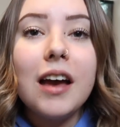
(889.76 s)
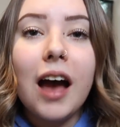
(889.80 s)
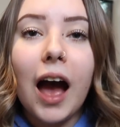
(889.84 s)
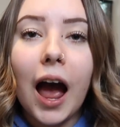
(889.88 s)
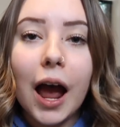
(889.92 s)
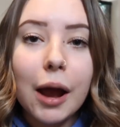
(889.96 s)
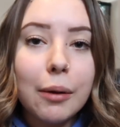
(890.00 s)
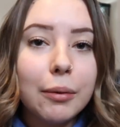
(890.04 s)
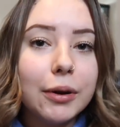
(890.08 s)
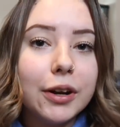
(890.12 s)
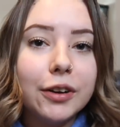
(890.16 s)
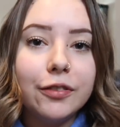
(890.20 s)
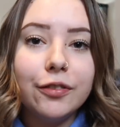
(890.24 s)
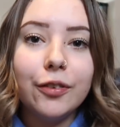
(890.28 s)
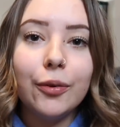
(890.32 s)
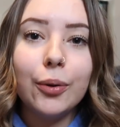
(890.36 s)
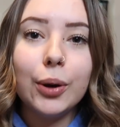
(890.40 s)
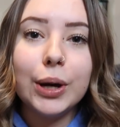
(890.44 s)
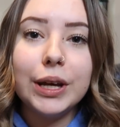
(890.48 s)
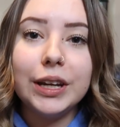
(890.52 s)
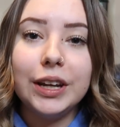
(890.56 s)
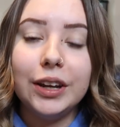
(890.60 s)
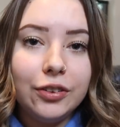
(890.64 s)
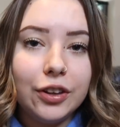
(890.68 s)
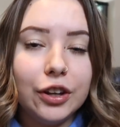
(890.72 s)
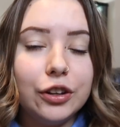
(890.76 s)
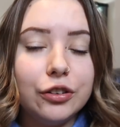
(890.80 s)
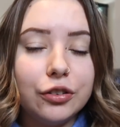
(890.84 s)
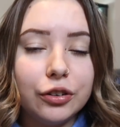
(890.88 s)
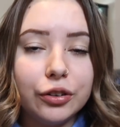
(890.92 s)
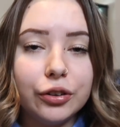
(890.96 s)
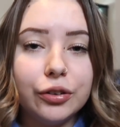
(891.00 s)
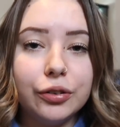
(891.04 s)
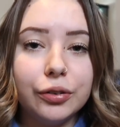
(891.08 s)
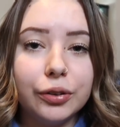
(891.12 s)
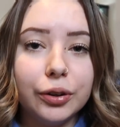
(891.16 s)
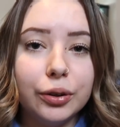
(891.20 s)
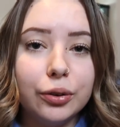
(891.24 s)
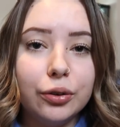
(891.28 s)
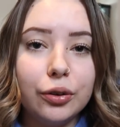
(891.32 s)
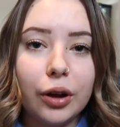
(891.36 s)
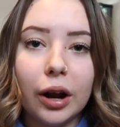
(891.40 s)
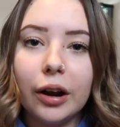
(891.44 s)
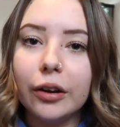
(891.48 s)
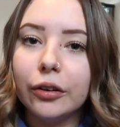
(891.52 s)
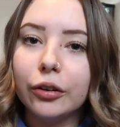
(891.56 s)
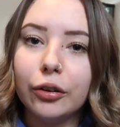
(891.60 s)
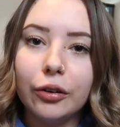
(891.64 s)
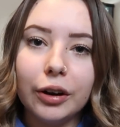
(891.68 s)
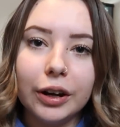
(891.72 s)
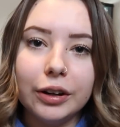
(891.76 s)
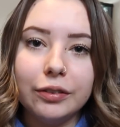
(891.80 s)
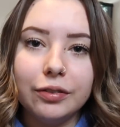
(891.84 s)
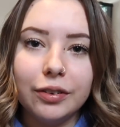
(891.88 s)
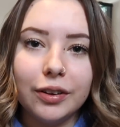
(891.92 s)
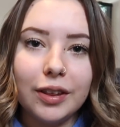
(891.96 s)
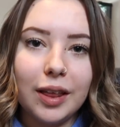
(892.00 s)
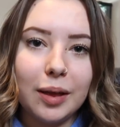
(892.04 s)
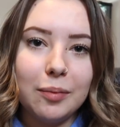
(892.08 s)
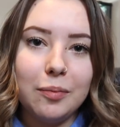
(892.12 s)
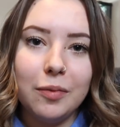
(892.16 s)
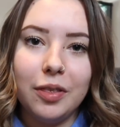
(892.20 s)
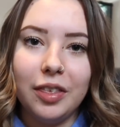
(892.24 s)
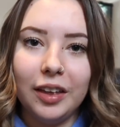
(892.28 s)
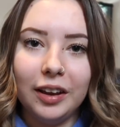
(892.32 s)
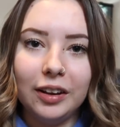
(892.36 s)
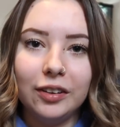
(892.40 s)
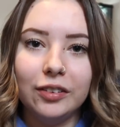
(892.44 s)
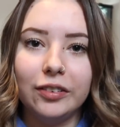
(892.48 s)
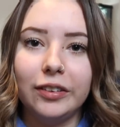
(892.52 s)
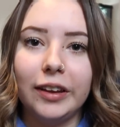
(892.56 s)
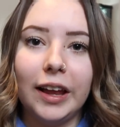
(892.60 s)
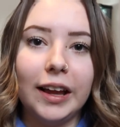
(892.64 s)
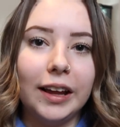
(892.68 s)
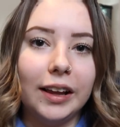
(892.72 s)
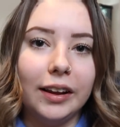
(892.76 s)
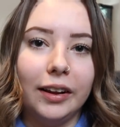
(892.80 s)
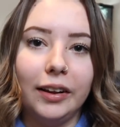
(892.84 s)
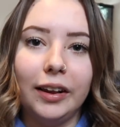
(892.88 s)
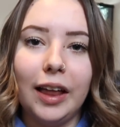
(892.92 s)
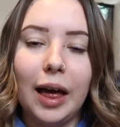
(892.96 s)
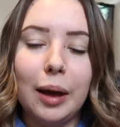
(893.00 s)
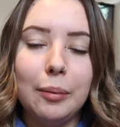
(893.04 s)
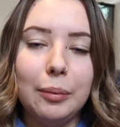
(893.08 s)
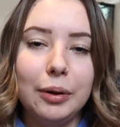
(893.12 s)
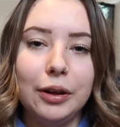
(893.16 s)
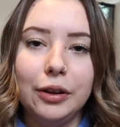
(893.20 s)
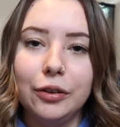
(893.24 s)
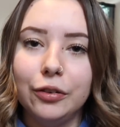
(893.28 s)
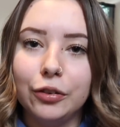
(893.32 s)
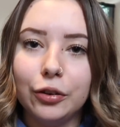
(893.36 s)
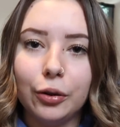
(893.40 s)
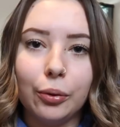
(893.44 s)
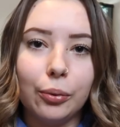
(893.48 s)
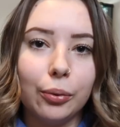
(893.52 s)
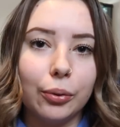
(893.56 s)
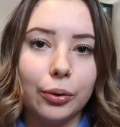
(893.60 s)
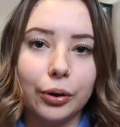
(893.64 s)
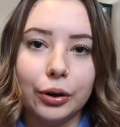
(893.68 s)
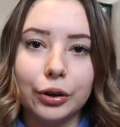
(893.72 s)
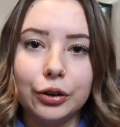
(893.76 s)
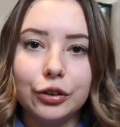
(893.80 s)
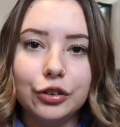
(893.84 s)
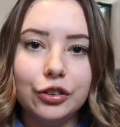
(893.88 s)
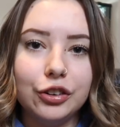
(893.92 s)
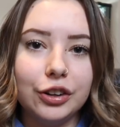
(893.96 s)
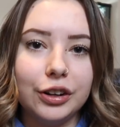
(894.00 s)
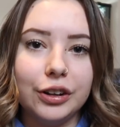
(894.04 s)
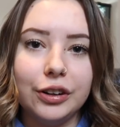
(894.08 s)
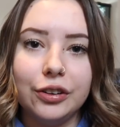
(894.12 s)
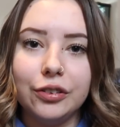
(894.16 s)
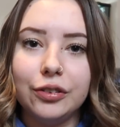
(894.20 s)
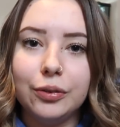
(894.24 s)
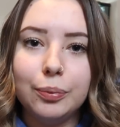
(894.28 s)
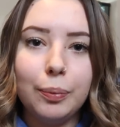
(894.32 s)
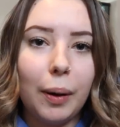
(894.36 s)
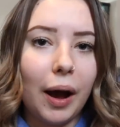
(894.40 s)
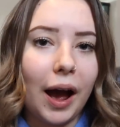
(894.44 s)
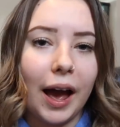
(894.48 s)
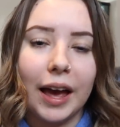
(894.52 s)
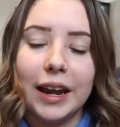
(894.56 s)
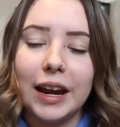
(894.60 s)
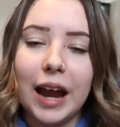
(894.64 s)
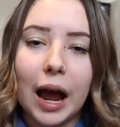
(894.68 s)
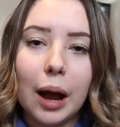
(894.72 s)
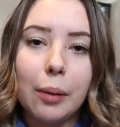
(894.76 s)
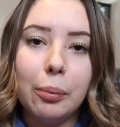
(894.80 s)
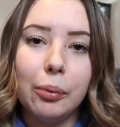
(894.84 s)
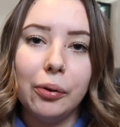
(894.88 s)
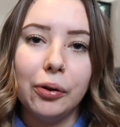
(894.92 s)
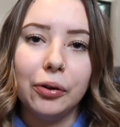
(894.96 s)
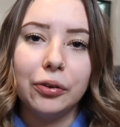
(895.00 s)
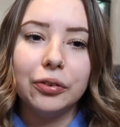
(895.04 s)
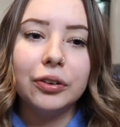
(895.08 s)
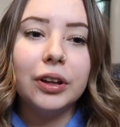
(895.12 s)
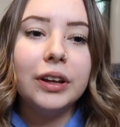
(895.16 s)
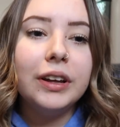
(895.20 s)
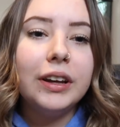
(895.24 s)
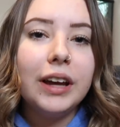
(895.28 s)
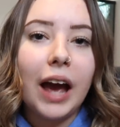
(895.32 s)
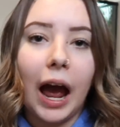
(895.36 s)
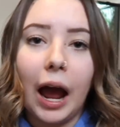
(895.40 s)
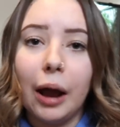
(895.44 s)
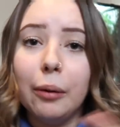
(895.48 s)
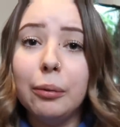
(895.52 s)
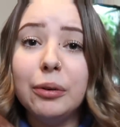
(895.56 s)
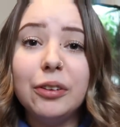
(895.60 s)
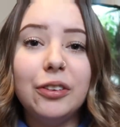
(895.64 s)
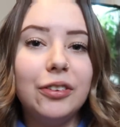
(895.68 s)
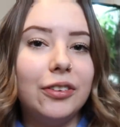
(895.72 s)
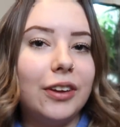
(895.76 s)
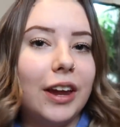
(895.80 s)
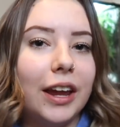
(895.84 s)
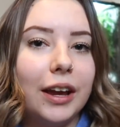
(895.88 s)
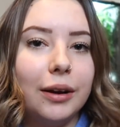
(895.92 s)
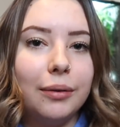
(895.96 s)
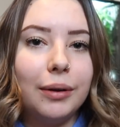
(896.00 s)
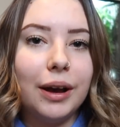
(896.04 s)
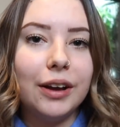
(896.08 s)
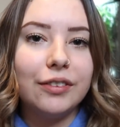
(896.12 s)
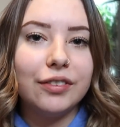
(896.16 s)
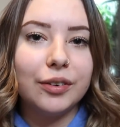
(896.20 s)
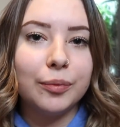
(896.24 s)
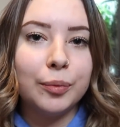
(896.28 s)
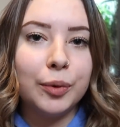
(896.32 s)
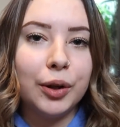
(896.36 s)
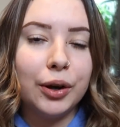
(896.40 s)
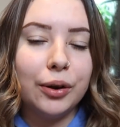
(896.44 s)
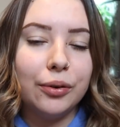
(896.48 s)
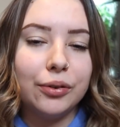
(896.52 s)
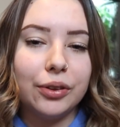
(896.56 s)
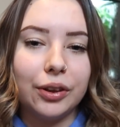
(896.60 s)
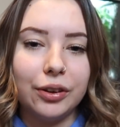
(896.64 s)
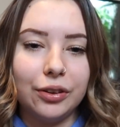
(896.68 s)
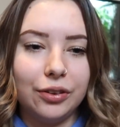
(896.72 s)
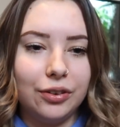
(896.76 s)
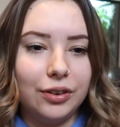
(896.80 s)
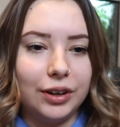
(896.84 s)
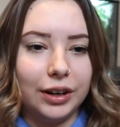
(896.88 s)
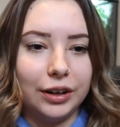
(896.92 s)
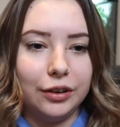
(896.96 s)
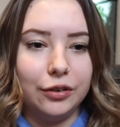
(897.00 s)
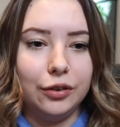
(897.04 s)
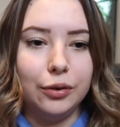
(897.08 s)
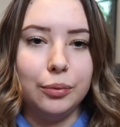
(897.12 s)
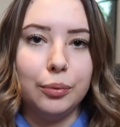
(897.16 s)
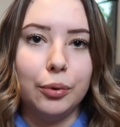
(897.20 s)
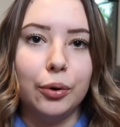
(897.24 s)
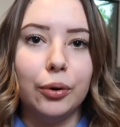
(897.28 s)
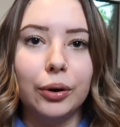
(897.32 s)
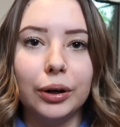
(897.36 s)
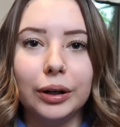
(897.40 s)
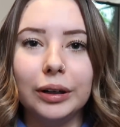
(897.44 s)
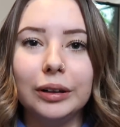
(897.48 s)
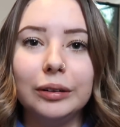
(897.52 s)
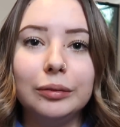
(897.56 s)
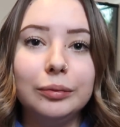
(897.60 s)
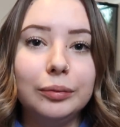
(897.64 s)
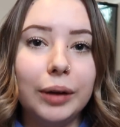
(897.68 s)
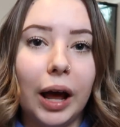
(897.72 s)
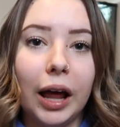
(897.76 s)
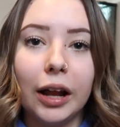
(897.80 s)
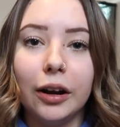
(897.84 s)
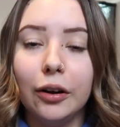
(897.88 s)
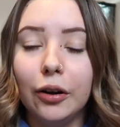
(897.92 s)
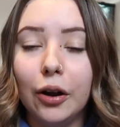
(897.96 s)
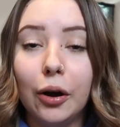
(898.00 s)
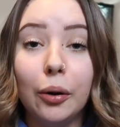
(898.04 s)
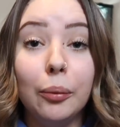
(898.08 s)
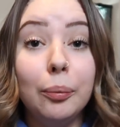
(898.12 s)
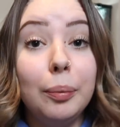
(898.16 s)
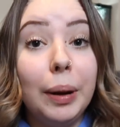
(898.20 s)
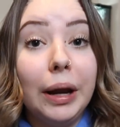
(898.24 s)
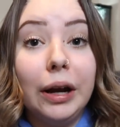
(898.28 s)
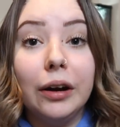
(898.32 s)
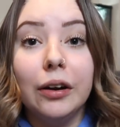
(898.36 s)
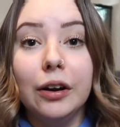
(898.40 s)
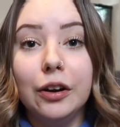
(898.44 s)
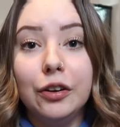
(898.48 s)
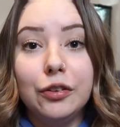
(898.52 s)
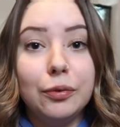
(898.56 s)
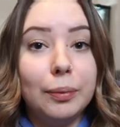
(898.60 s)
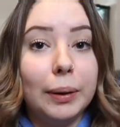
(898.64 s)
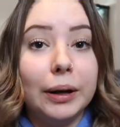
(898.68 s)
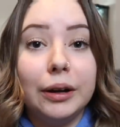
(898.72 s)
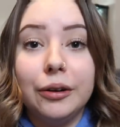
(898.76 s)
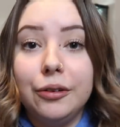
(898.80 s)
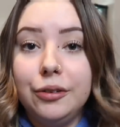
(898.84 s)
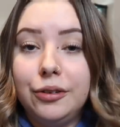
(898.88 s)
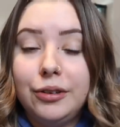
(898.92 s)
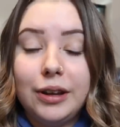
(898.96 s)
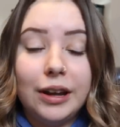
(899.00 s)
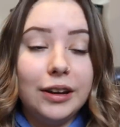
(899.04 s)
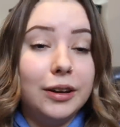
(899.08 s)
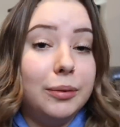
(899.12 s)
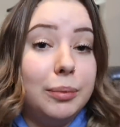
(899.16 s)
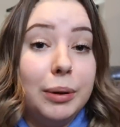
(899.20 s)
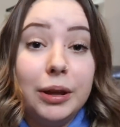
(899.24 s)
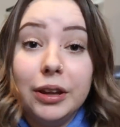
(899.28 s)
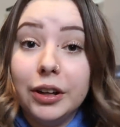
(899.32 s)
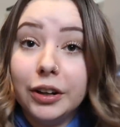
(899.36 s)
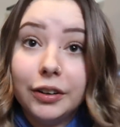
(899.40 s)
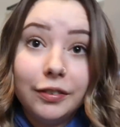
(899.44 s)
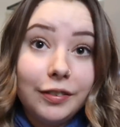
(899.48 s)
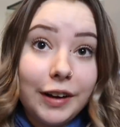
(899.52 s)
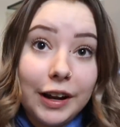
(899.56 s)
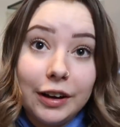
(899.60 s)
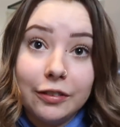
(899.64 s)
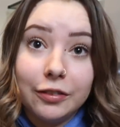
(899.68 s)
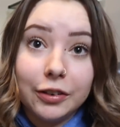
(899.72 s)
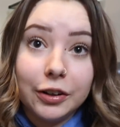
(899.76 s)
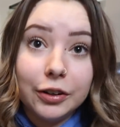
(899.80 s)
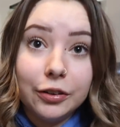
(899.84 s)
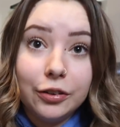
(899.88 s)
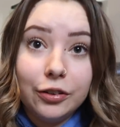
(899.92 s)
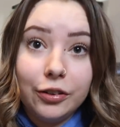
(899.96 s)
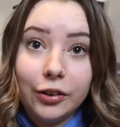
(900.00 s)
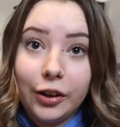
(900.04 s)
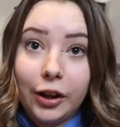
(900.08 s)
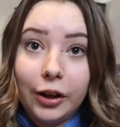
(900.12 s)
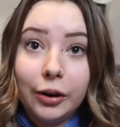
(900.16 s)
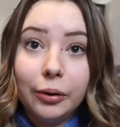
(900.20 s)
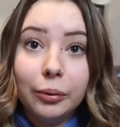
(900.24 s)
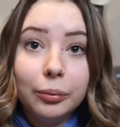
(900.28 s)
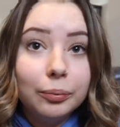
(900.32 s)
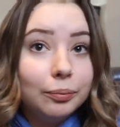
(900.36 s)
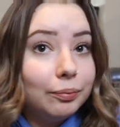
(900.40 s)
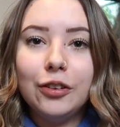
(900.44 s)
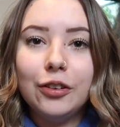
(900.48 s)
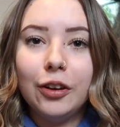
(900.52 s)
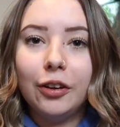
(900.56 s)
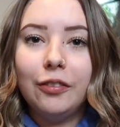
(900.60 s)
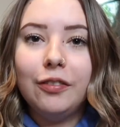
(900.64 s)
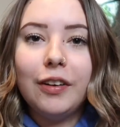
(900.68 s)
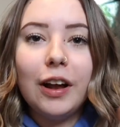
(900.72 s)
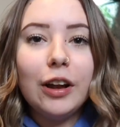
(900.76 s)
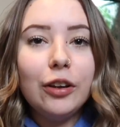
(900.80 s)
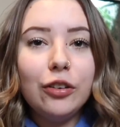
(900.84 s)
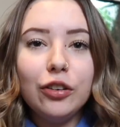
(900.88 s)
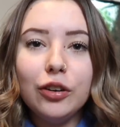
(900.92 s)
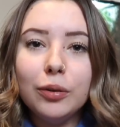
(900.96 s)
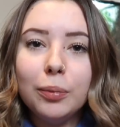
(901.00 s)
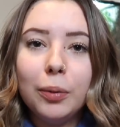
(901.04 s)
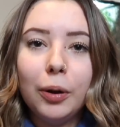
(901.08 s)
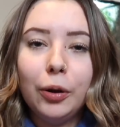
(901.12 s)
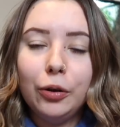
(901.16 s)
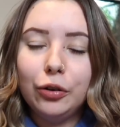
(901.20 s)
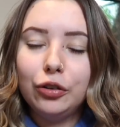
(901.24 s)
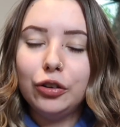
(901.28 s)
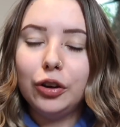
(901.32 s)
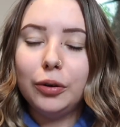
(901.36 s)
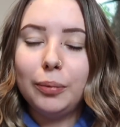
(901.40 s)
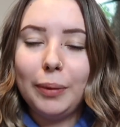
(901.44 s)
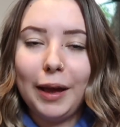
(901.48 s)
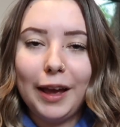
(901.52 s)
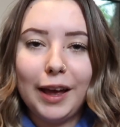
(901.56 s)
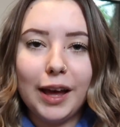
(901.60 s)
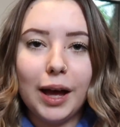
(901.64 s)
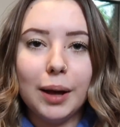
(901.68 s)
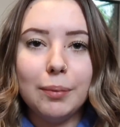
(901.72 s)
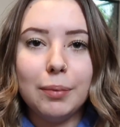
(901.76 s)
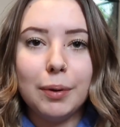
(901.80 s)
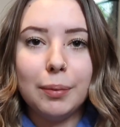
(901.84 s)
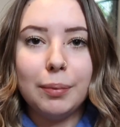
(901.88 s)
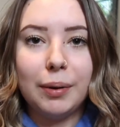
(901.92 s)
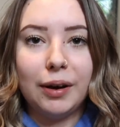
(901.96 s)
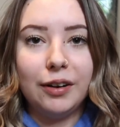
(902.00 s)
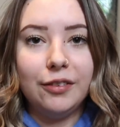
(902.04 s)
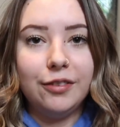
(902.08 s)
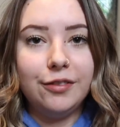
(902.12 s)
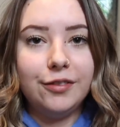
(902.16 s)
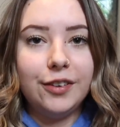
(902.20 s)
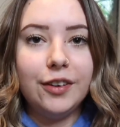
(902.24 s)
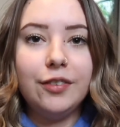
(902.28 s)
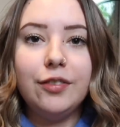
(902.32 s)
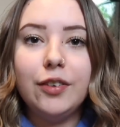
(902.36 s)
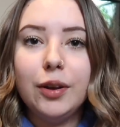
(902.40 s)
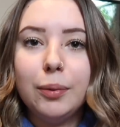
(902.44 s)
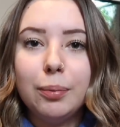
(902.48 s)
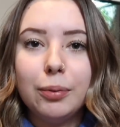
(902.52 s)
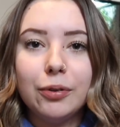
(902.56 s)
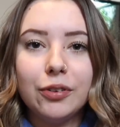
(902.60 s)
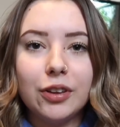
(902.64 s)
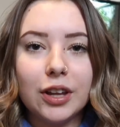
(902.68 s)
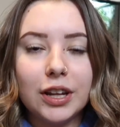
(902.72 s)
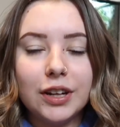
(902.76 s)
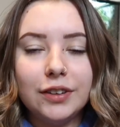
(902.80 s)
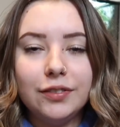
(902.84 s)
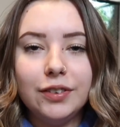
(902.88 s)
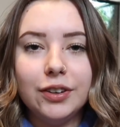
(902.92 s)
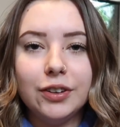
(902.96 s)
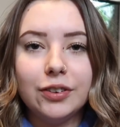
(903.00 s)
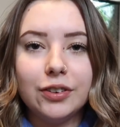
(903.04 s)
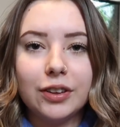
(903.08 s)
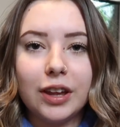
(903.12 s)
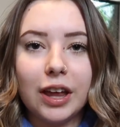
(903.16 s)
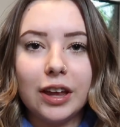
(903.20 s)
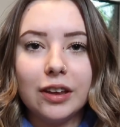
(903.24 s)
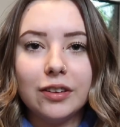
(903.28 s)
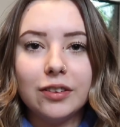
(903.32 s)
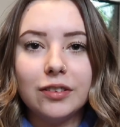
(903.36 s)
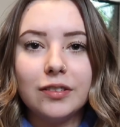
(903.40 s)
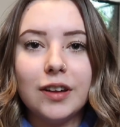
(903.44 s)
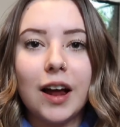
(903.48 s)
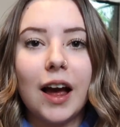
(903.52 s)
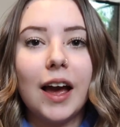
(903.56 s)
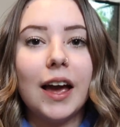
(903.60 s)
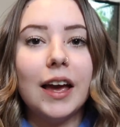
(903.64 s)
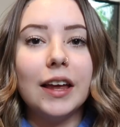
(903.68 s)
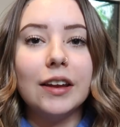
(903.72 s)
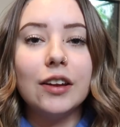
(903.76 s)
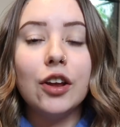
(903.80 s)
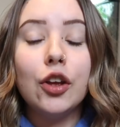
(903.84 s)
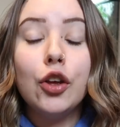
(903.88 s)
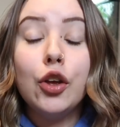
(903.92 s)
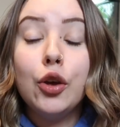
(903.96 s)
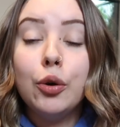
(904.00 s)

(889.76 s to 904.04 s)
I would avoid citrus fruits. Aren't great for them. Things like lemons, oranges, pineapples. I would stay away from those and stick to more, I don't know, berries. Berries tend to be their favorites. So vegetables should make up about 50% of your skink's diet.